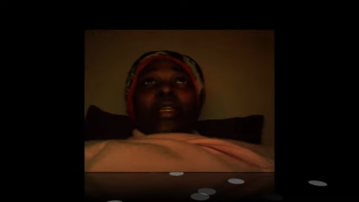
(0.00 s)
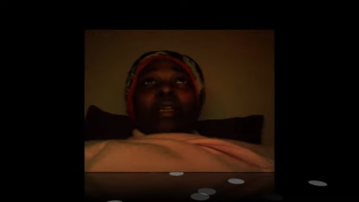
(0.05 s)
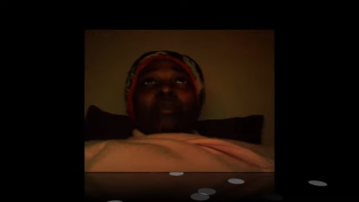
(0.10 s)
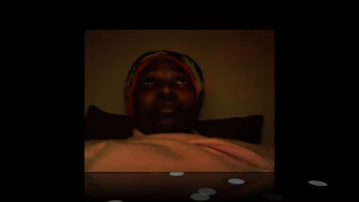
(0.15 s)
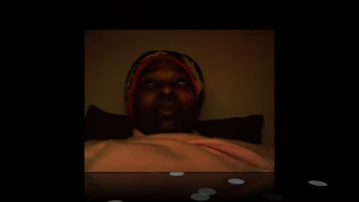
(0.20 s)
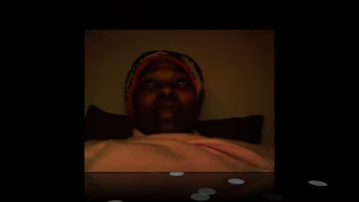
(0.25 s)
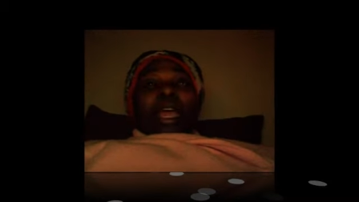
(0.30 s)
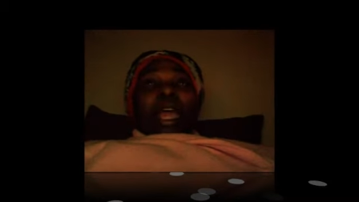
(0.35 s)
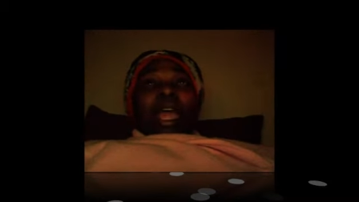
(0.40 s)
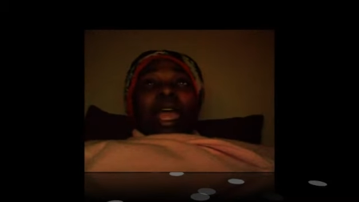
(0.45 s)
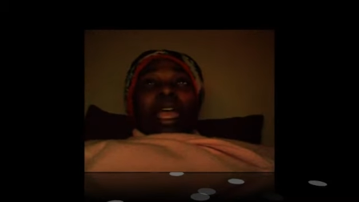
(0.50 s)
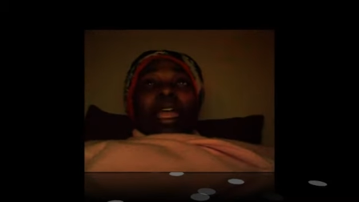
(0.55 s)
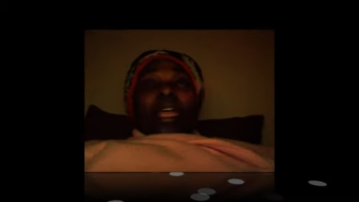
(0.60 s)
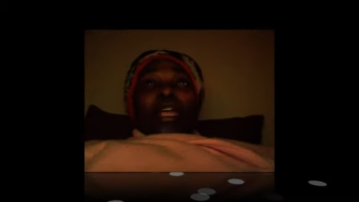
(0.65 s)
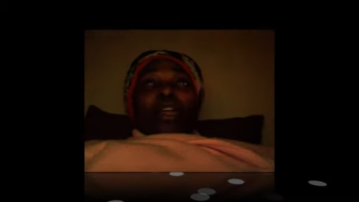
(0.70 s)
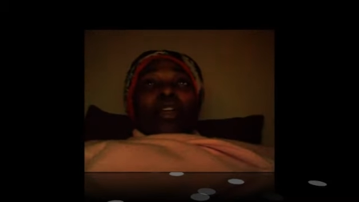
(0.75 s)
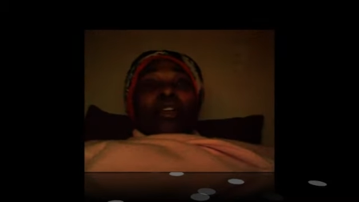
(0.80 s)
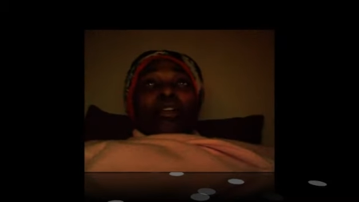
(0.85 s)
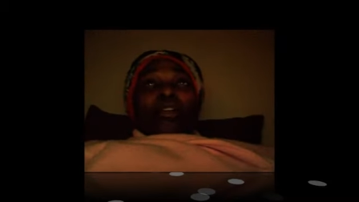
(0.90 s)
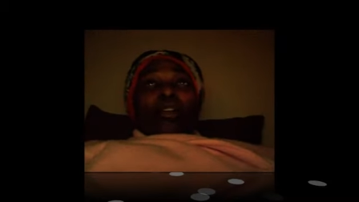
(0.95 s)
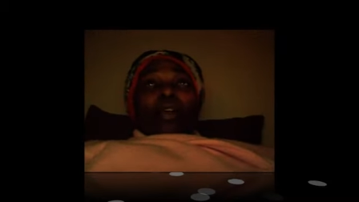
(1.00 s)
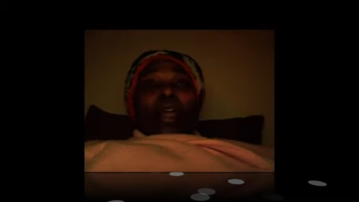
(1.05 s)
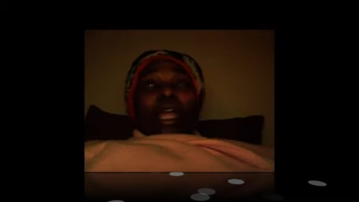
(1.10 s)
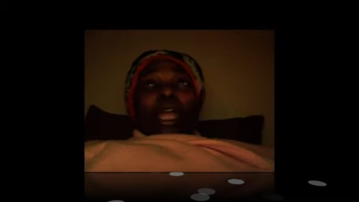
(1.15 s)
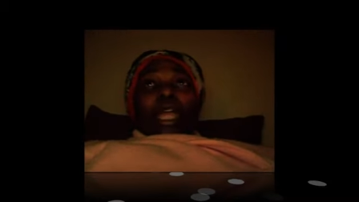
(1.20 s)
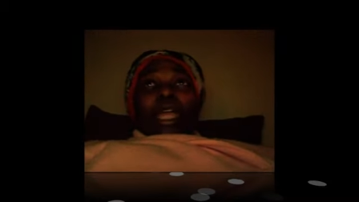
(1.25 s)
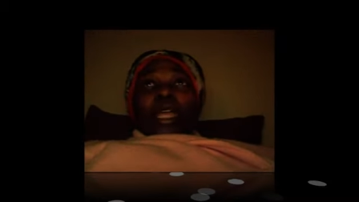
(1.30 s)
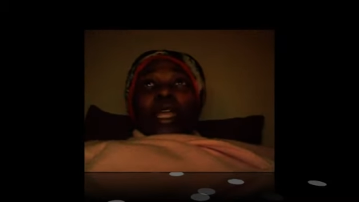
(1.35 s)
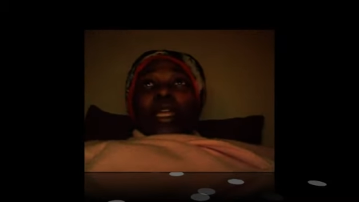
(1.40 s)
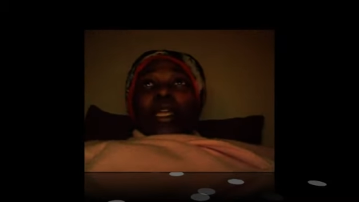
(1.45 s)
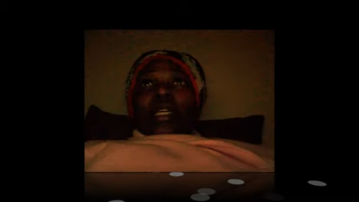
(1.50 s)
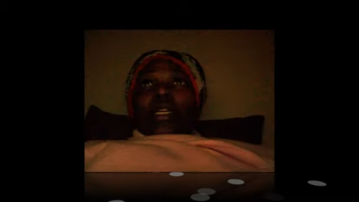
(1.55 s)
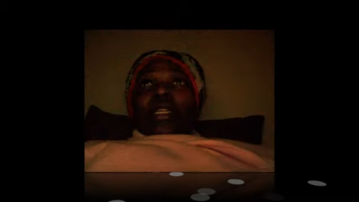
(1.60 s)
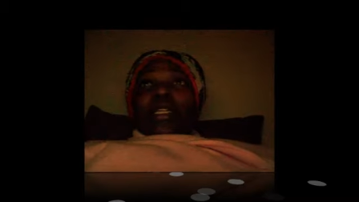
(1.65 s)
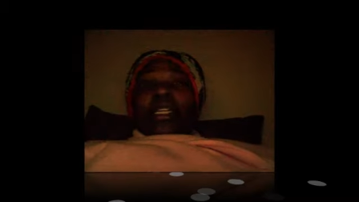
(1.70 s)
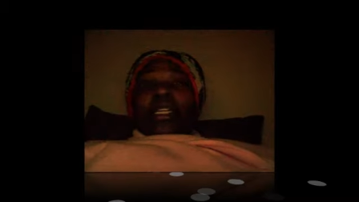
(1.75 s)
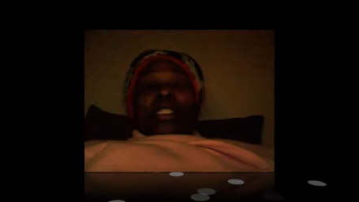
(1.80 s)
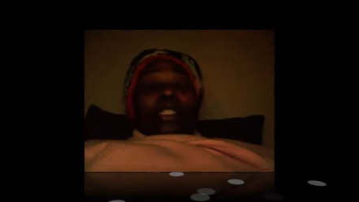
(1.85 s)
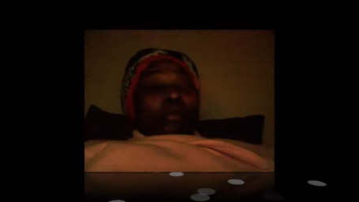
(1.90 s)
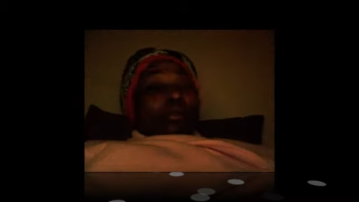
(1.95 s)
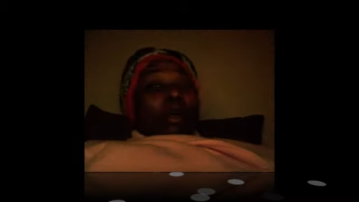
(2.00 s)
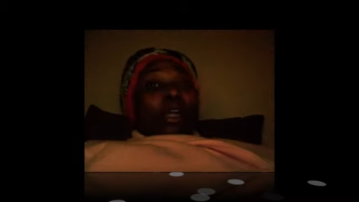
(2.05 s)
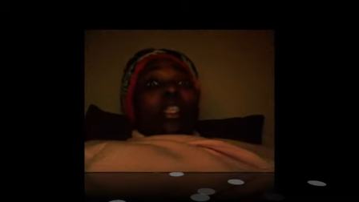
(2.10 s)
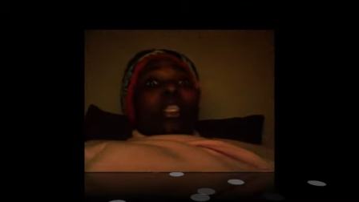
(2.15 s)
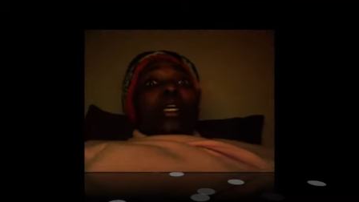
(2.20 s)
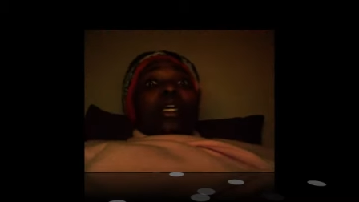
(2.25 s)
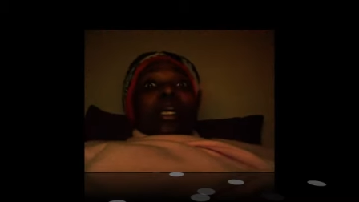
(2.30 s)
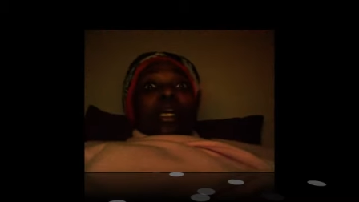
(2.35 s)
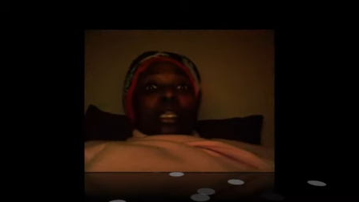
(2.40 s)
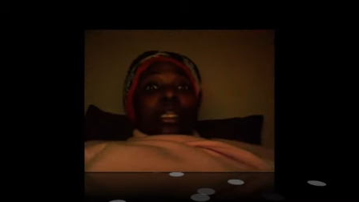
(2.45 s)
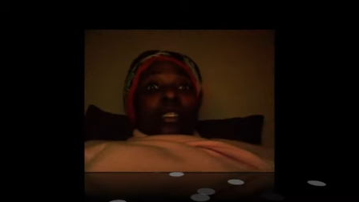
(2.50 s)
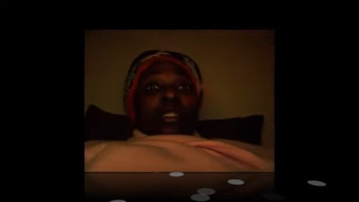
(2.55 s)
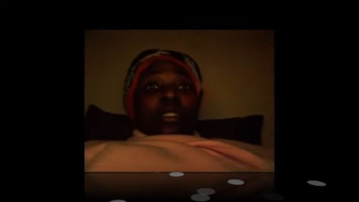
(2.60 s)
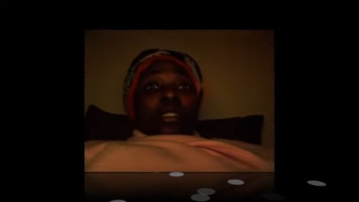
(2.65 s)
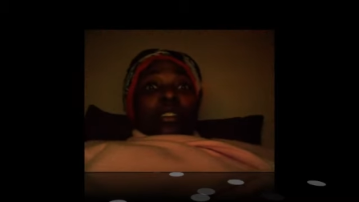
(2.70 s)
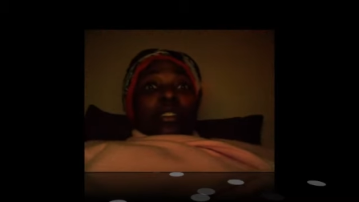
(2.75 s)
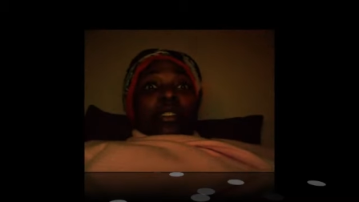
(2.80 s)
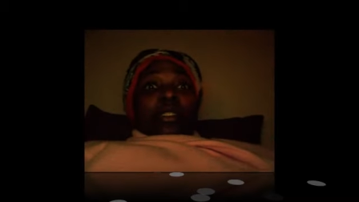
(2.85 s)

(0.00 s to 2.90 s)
black, gray, and some other colors.